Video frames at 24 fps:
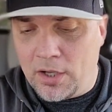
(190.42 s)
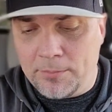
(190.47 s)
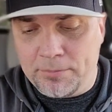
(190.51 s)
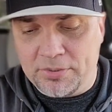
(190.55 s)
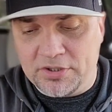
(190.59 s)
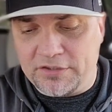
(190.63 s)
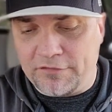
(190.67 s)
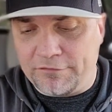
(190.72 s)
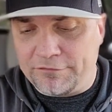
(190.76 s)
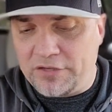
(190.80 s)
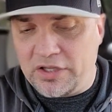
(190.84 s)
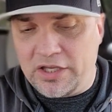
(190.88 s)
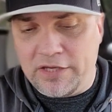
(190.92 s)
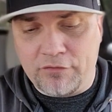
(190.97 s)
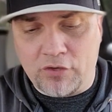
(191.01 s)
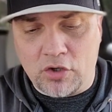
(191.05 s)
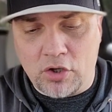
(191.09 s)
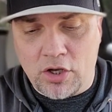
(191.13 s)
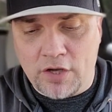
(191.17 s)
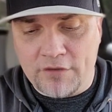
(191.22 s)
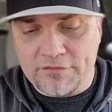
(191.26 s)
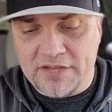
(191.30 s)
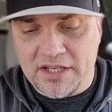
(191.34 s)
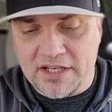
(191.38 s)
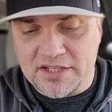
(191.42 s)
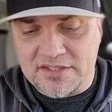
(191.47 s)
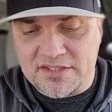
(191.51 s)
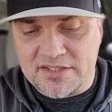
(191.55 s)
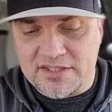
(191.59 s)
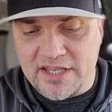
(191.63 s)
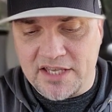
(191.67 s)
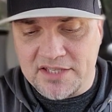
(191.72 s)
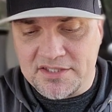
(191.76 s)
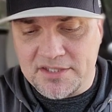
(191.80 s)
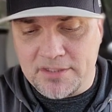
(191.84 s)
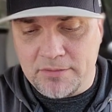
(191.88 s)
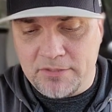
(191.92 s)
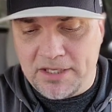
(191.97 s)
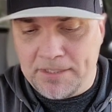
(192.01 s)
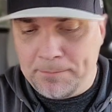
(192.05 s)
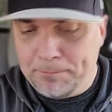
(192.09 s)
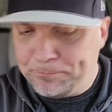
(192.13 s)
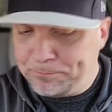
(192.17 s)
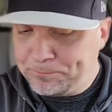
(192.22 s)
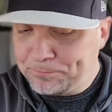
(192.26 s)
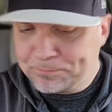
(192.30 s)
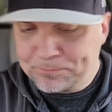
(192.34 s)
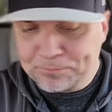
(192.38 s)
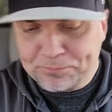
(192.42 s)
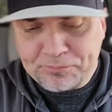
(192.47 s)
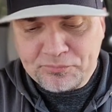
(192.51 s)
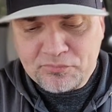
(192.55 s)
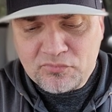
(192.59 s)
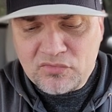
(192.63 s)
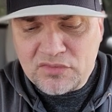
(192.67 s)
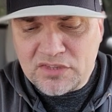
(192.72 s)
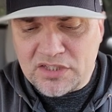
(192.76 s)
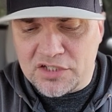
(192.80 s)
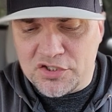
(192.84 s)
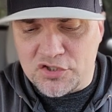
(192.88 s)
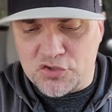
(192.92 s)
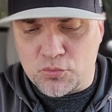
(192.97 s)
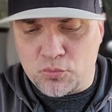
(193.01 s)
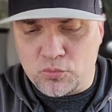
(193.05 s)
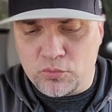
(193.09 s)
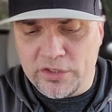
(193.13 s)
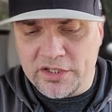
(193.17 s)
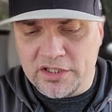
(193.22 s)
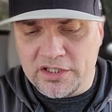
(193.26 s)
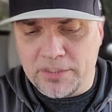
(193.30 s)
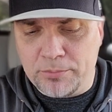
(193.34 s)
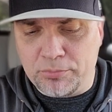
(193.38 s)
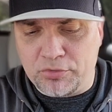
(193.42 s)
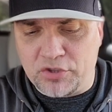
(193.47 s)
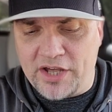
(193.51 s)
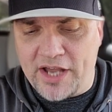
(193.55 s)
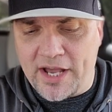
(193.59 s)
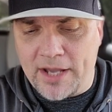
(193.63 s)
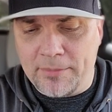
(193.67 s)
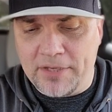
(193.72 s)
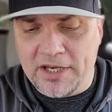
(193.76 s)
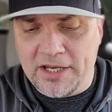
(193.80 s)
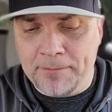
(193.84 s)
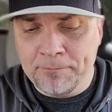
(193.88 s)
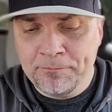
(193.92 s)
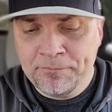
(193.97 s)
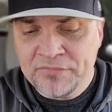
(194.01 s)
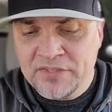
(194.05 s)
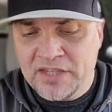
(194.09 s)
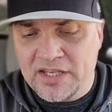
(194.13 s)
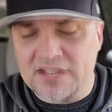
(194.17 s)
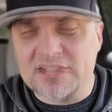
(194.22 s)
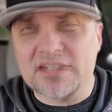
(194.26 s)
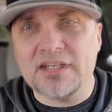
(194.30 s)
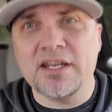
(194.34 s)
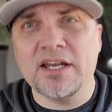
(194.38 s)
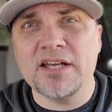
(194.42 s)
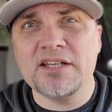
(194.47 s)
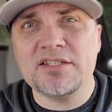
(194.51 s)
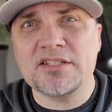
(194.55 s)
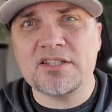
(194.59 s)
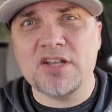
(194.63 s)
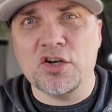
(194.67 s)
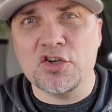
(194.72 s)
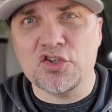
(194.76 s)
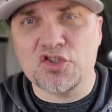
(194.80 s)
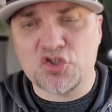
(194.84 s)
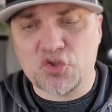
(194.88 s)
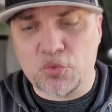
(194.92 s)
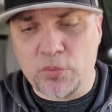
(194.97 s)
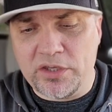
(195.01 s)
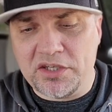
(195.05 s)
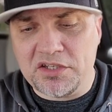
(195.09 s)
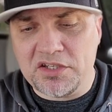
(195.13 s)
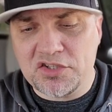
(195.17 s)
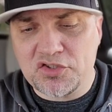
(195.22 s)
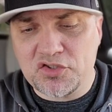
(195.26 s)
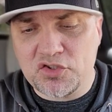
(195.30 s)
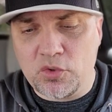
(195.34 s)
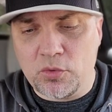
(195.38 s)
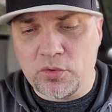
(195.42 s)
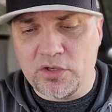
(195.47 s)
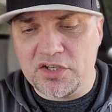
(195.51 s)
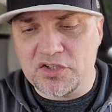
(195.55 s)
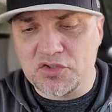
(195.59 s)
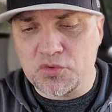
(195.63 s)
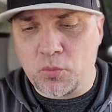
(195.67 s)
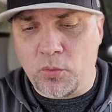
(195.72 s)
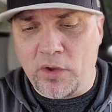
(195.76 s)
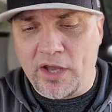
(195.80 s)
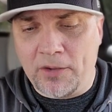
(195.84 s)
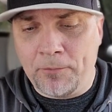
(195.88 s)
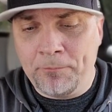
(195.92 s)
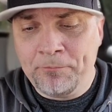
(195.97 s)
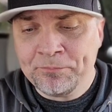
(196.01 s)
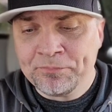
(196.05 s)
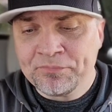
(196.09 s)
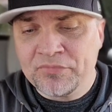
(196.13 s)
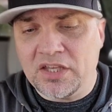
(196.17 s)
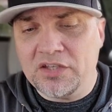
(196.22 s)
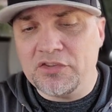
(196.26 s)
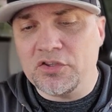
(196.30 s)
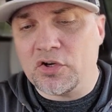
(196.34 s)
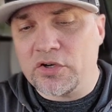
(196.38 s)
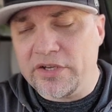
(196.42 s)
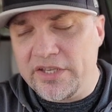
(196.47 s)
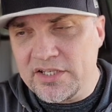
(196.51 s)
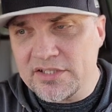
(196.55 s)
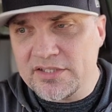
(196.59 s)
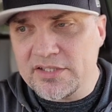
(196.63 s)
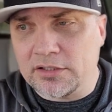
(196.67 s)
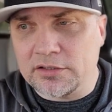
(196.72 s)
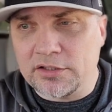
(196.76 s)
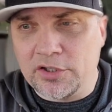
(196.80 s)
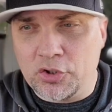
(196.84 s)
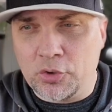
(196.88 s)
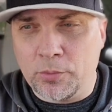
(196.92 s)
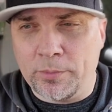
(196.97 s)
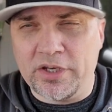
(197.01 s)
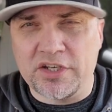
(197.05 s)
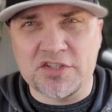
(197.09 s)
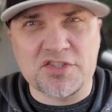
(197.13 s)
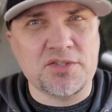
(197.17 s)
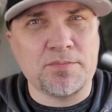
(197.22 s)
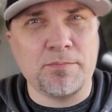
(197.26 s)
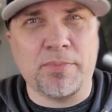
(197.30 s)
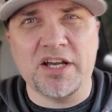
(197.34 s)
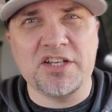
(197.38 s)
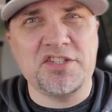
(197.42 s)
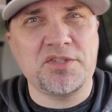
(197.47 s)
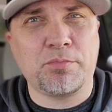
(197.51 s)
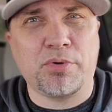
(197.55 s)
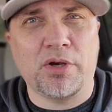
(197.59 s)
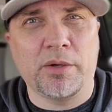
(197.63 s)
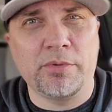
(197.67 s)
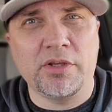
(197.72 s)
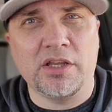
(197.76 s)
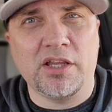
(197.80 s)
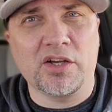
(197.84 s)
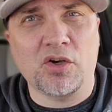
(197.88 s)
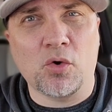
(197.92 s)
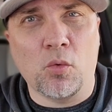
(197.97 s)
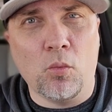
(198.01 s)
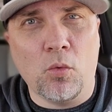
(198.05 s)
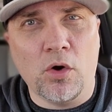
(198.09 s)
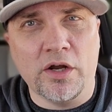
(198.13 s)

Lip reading: But the flavor of that sesame is really predominant, has a nice sweetness to it as well. And there is a little bit of spice, probably like a